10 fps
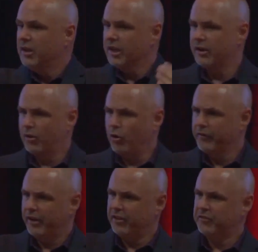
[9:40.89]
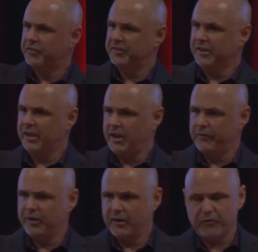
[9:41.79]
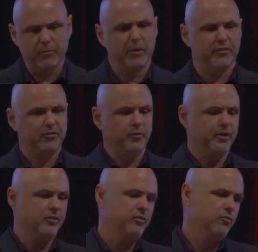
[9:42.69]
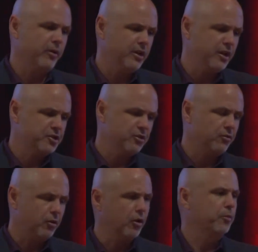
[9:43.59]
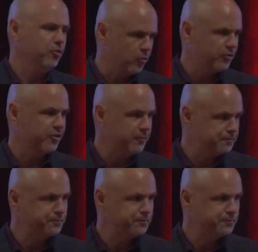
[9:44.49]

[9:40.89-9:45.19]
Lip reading: get her over to this facility every day for a month so we can do radiation to her upper torso.